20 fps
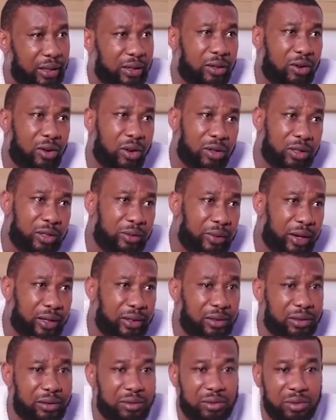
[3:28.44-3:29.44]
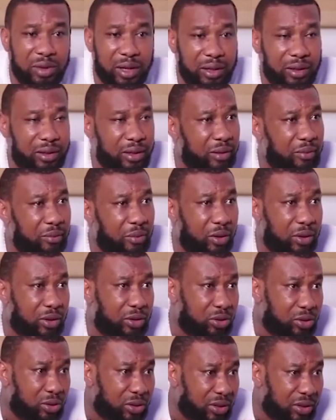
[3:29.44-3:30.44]
I said, call Dbanj. Do anything. But
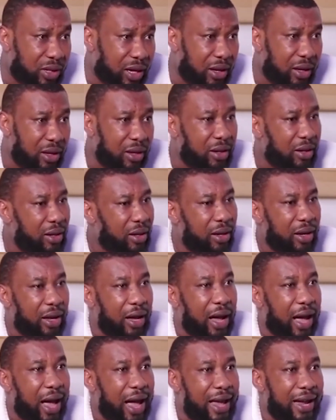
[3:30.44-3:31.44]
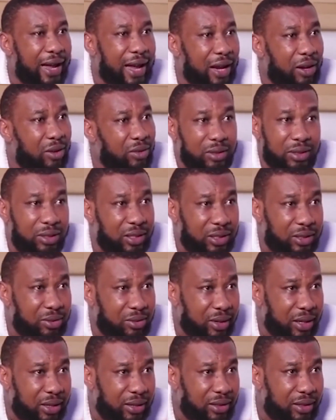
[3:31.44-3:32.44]
the truth is that I cannot
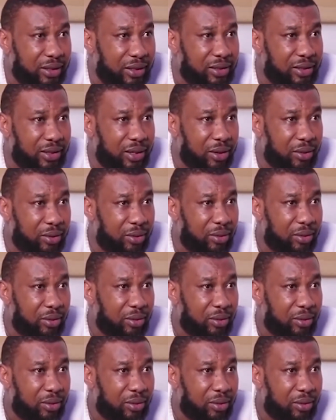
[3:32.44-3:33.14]
discredit this girl.